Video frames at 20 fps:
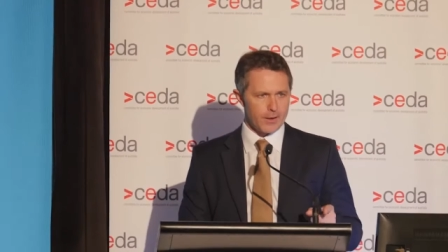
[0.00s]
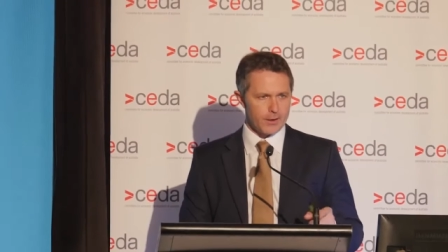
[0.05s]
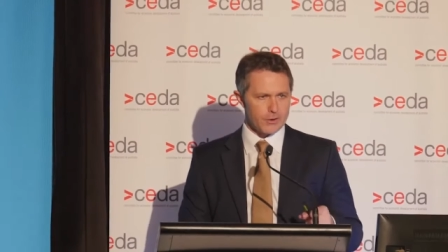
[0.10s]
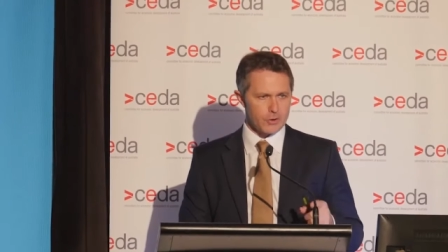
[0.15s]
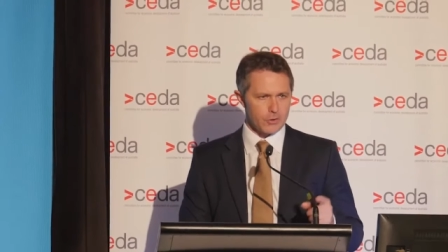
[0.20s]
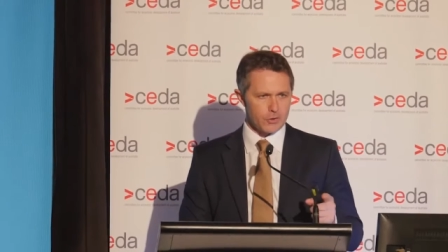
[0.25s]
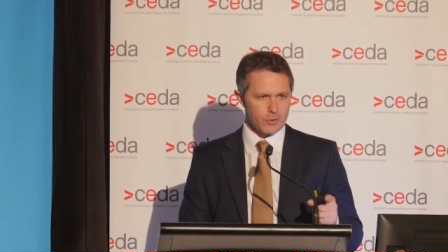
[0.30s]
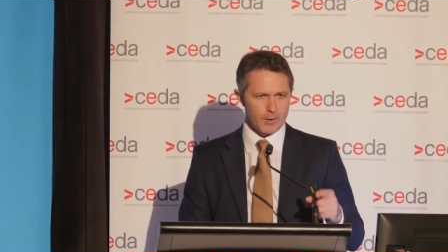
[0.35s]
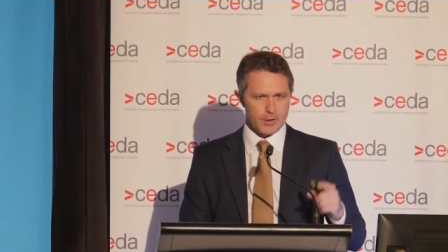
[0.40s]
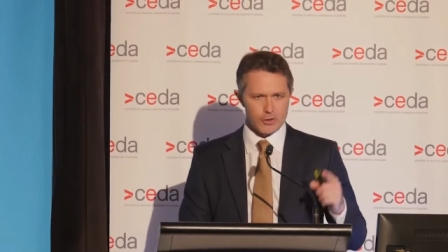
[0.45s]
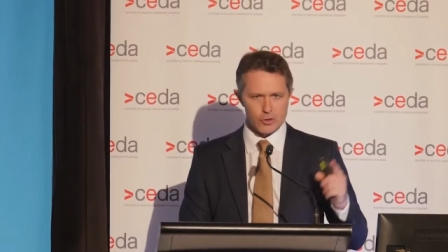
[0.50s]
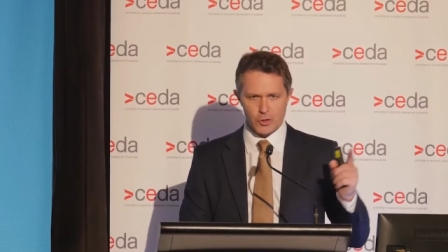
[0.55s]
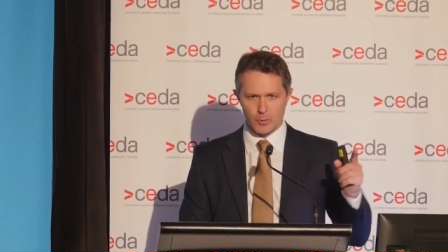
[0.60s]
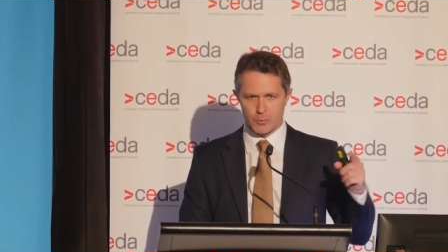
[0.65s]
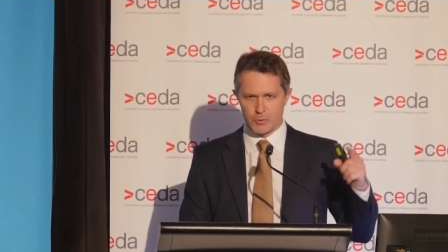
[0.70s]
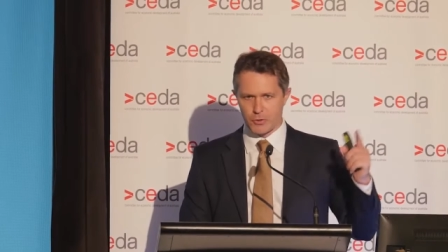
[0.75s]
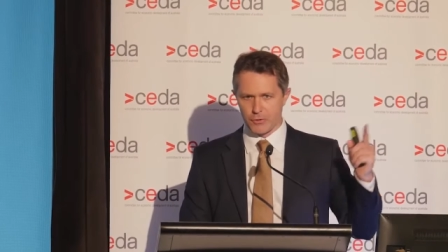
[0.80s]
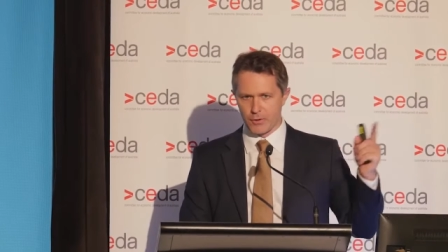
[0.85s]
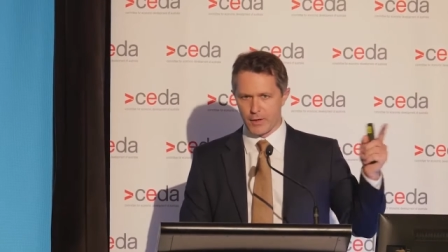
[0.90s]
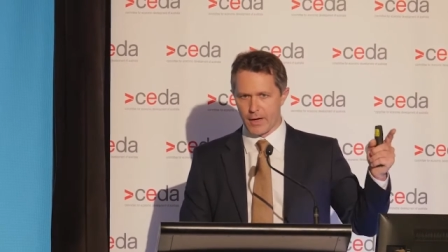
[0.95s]
I talked about
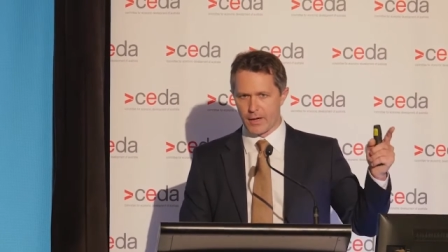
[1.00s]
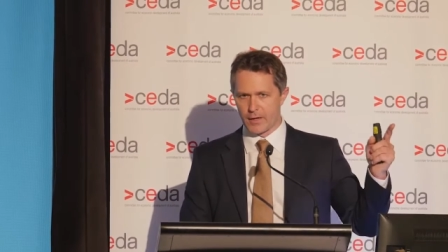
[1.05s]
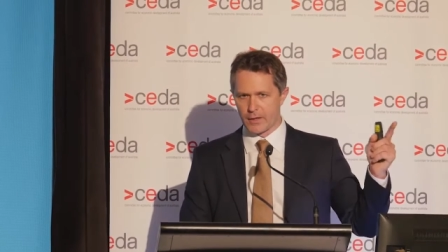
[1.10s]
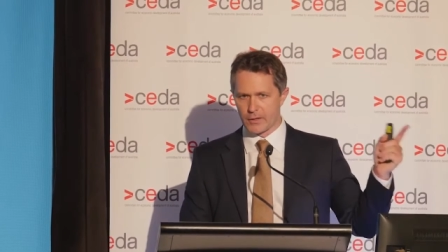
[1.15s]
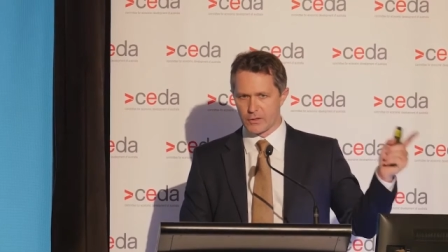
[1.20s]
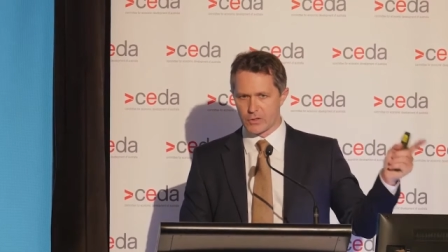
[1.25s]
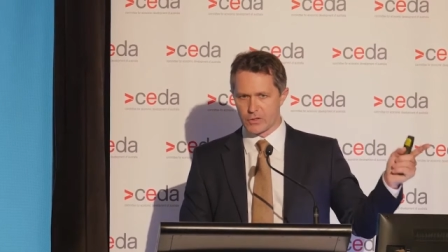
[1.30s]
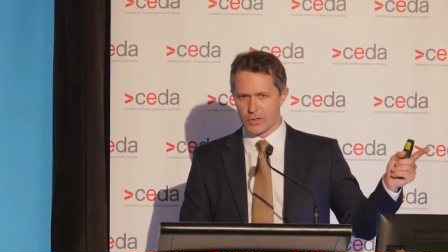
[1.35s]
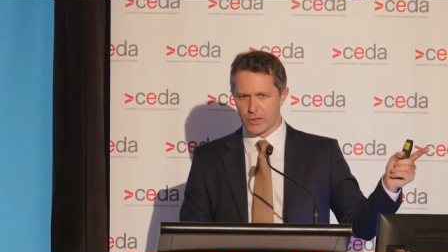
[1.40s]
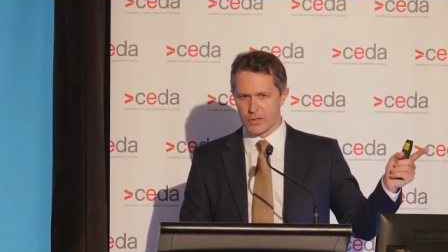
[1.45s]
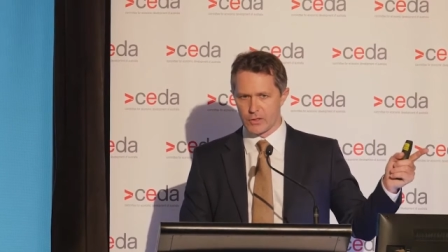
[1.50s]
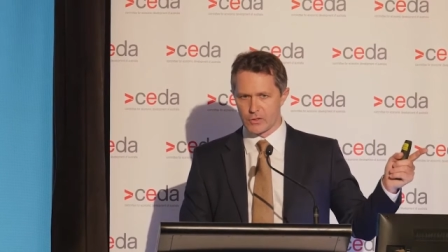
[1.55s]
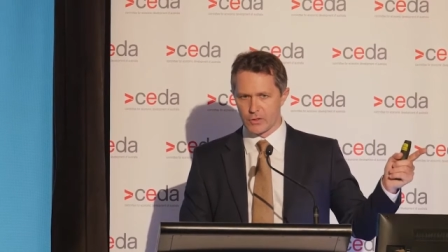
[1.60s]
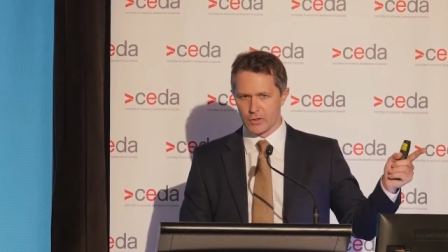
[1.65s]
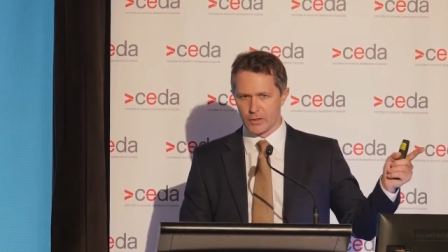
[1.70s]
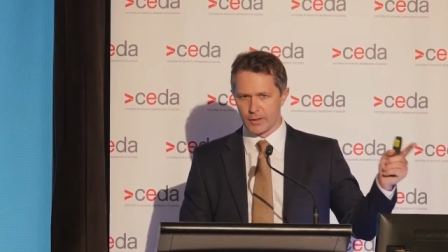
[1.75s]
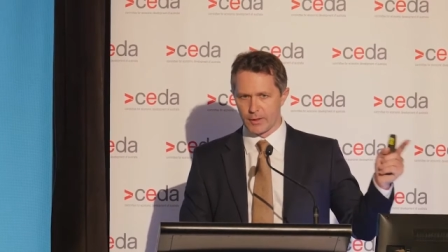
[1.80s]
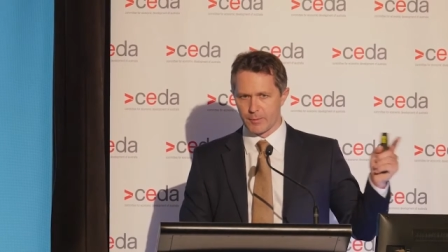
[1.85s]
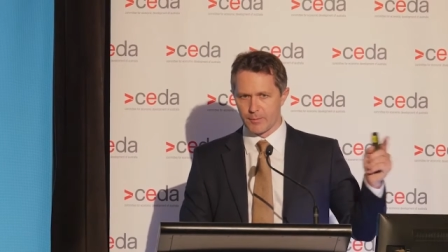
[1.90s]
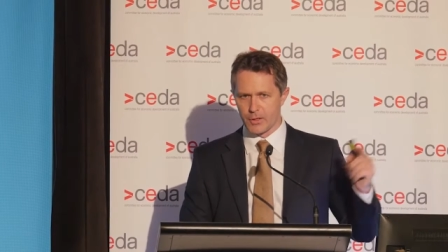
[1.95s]
jobs created in cities
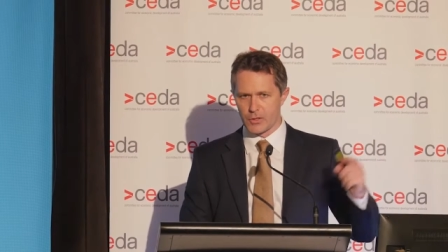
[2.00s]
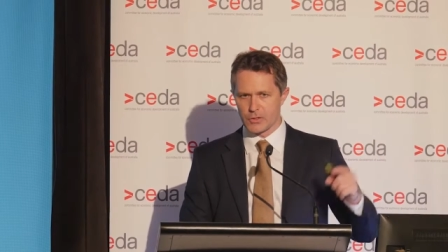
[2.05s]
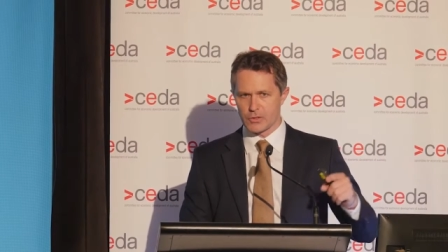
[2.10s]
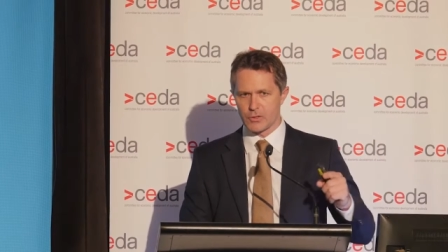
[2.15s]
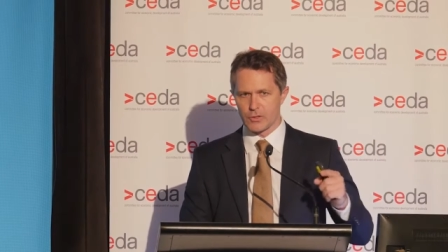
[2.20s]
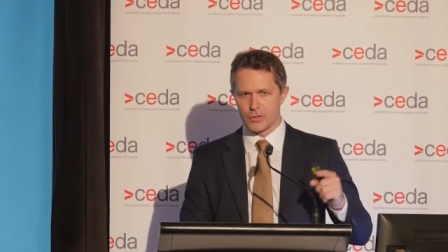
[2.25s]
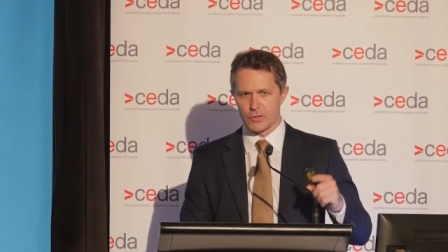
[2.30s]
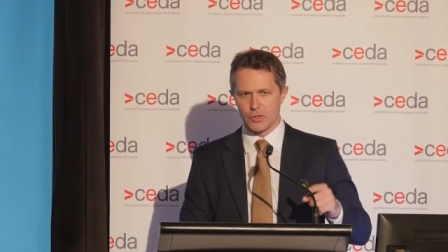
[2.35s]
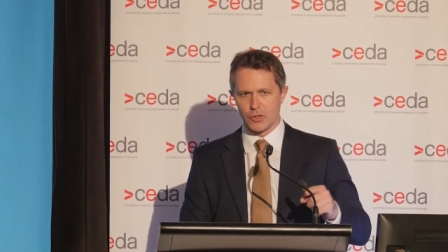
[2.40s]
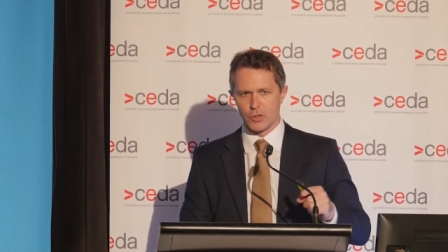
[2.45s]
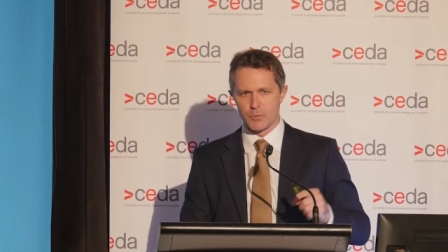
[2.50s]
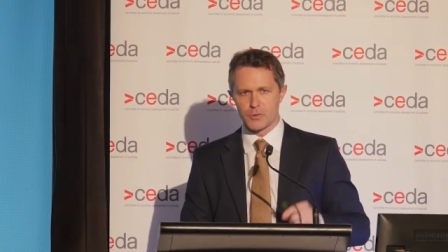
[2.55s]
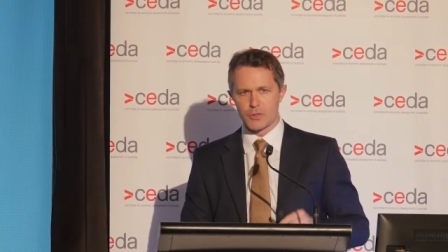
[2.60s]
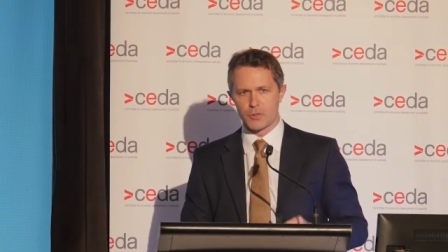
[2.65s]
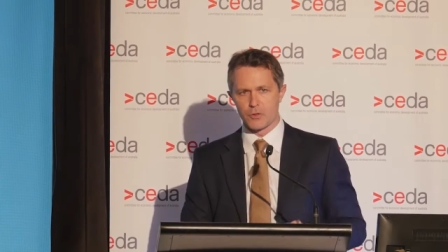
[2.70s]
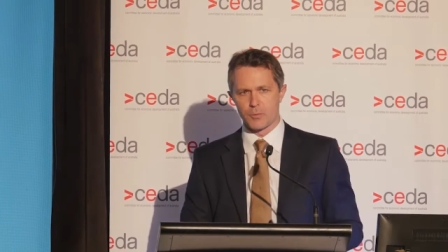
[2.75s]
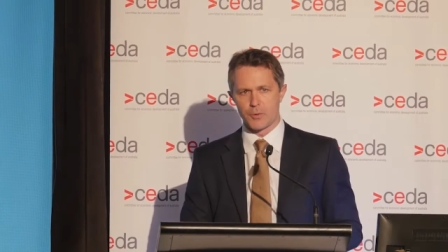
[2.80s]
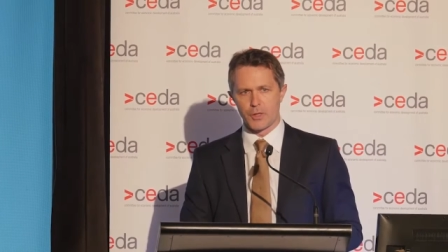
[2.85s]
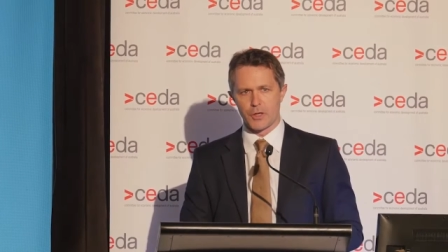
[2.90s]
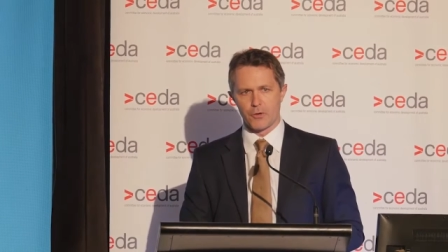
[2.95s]
earlier, most of the jobs
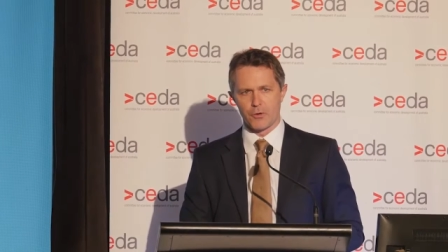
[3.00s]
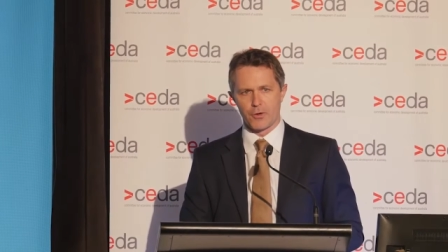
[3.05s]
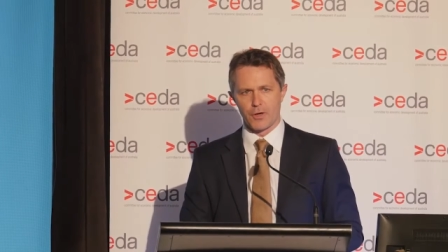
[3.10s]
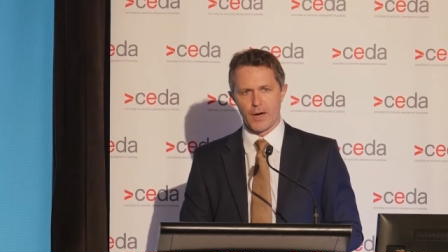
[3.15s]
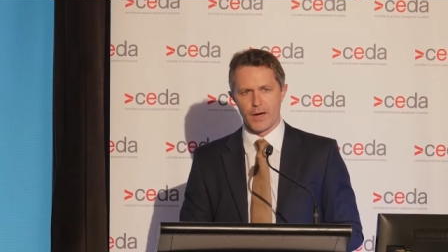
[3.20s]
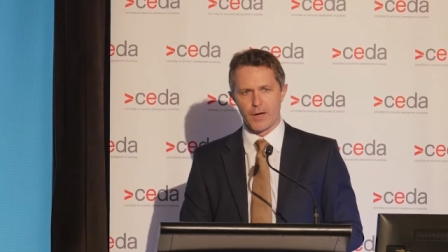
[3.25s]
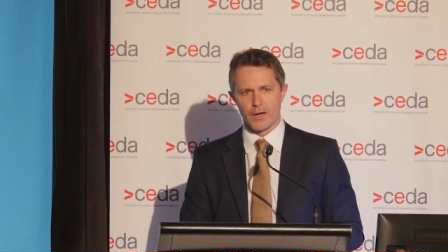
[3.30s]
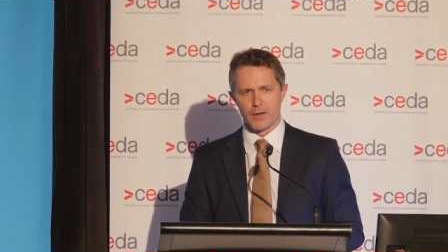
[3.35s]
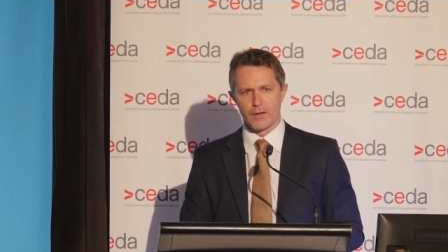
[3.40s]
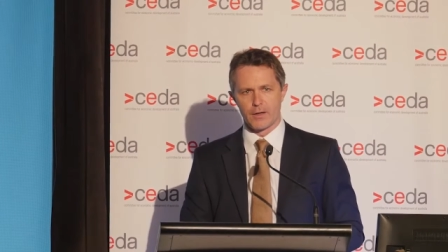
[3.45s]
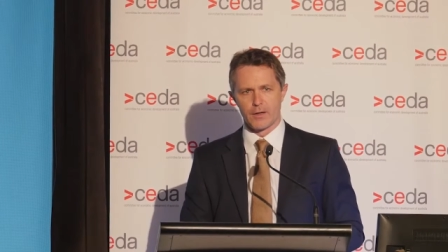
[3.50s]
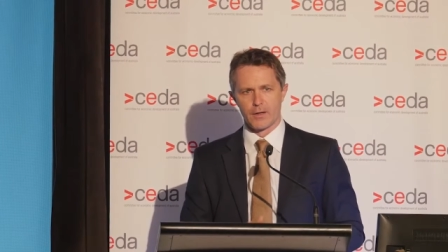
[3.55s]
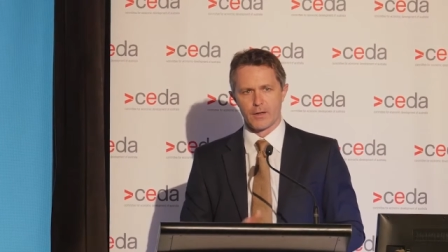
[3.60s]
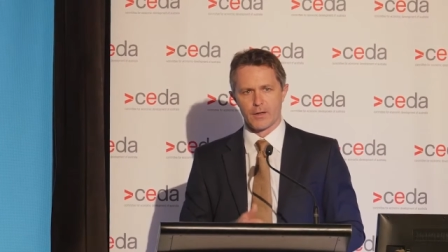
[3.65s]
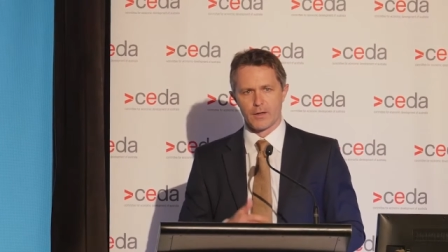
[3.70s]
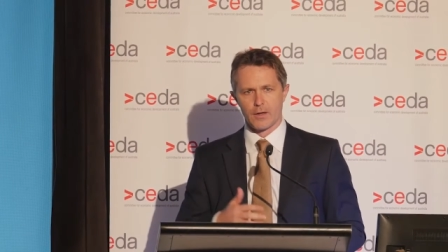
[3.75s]
that will be created